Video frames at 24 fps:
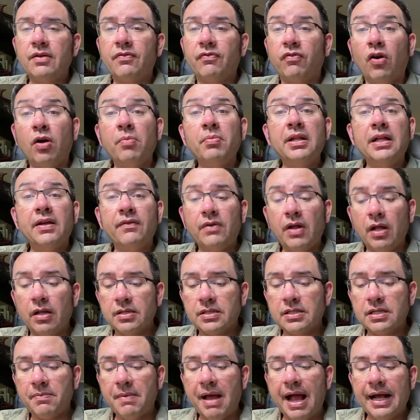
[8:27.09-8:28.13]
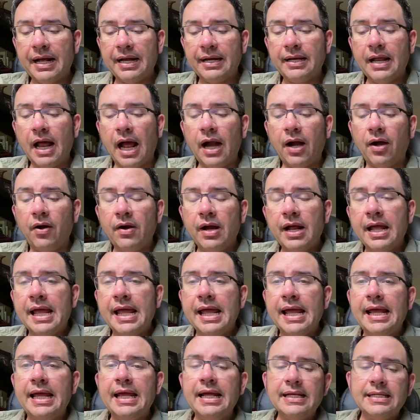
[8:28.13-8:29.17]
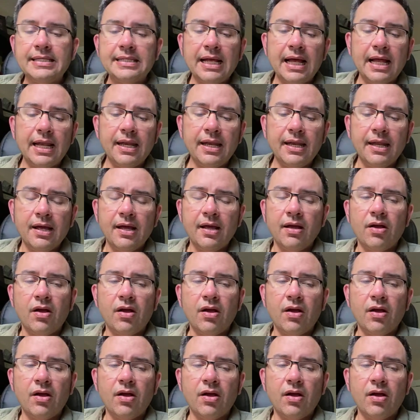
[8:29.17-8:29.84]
formerly of Douglas and McIntyre, he said